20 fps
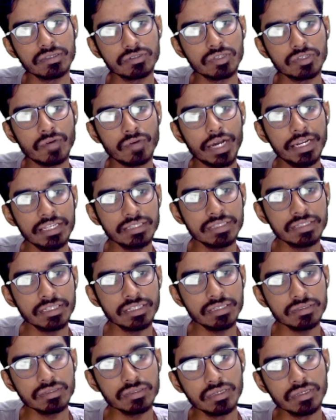So what is
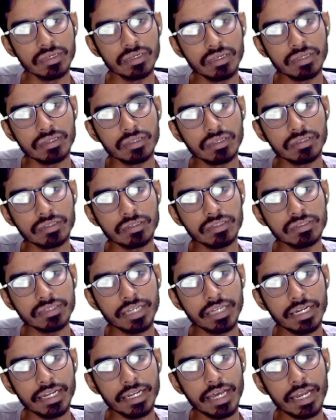this? This is
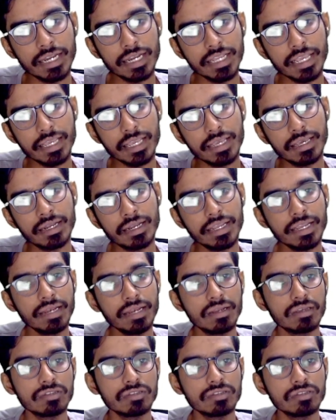del dot a, right?